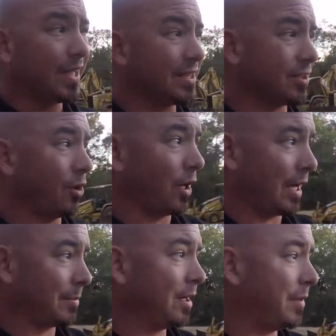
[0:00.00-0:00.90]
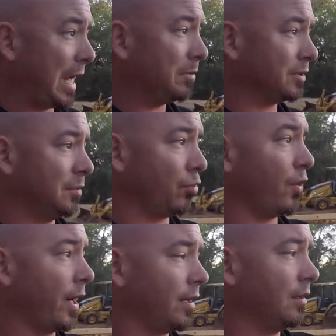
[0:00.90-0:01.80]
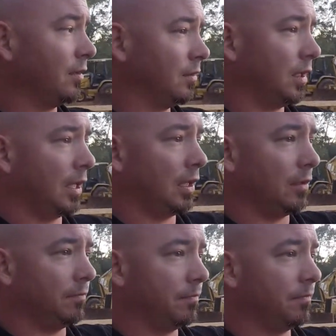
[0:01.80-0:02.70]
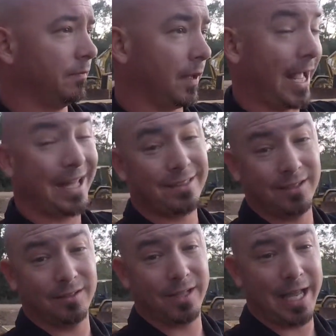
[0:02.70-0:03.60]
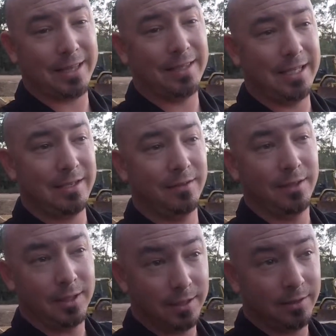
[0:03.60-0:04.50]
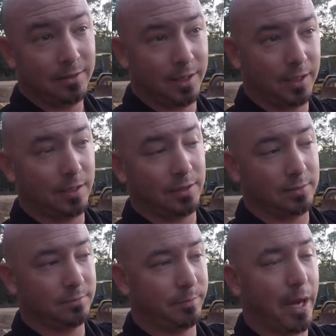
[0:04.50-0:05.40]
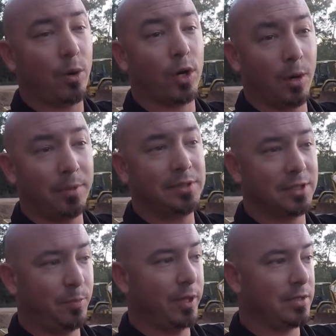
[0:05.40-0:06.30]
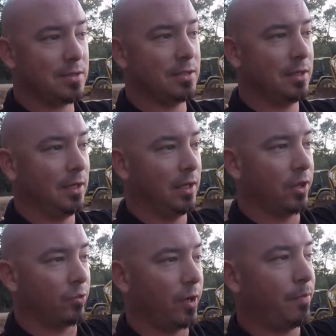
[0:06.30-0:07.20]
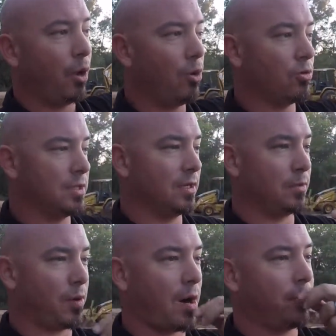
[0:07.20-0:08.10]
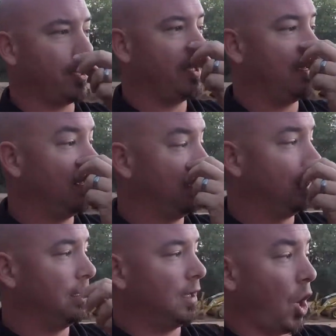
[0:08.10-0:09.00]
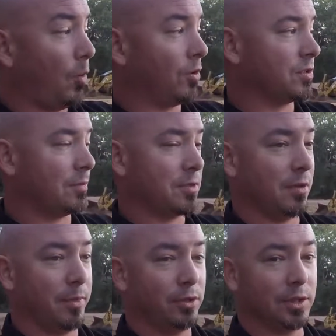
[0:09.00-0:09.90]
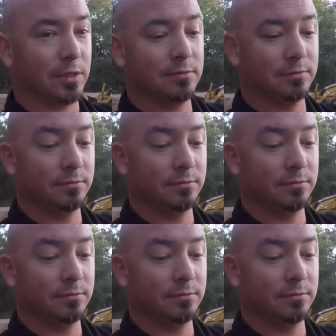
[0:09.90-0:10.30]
So I'm going to be able to bring at the power company's expense 3 poles into the property, almost up to the building,